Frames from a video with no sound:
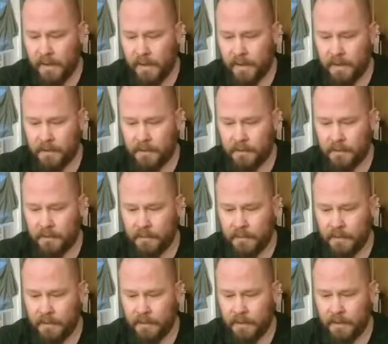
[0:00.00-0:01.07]
And
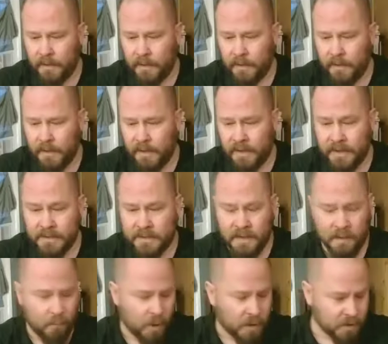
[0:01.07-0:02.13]
it has
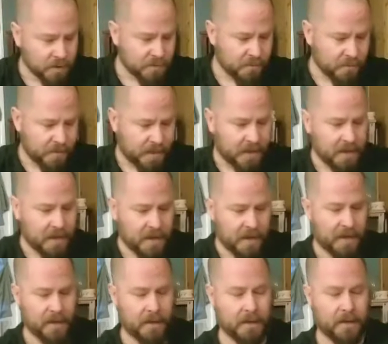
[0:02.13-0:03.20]
done wonders for me.
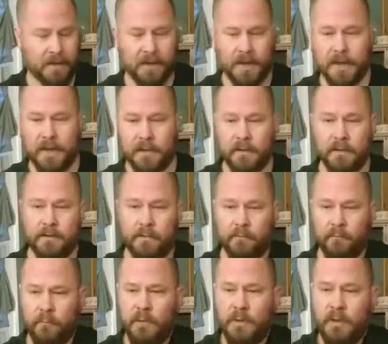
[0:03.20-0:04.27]
And again,
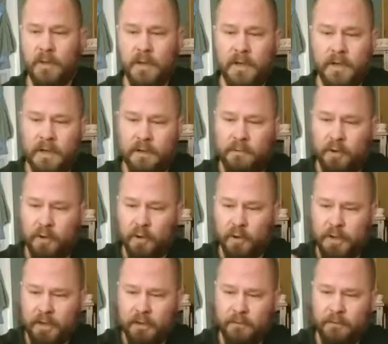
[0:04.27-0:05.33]
if you're
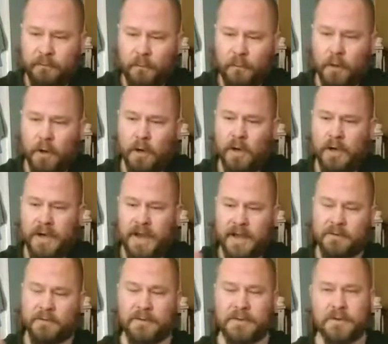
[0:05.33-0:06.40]
looking for a
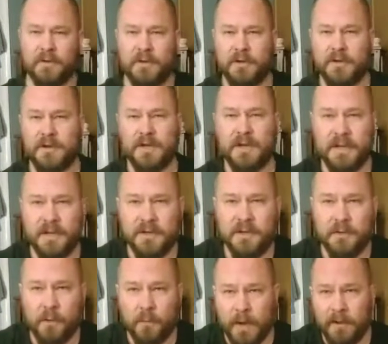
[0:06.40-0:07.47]
natural solution to
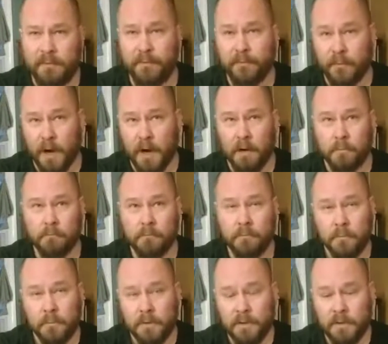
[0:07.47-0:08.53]
get you away
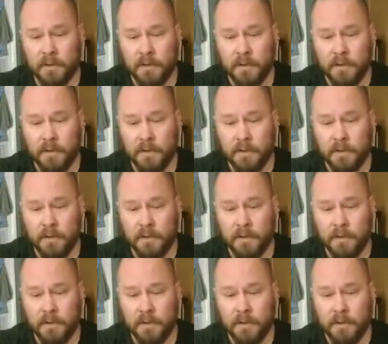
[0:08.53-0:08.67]
from,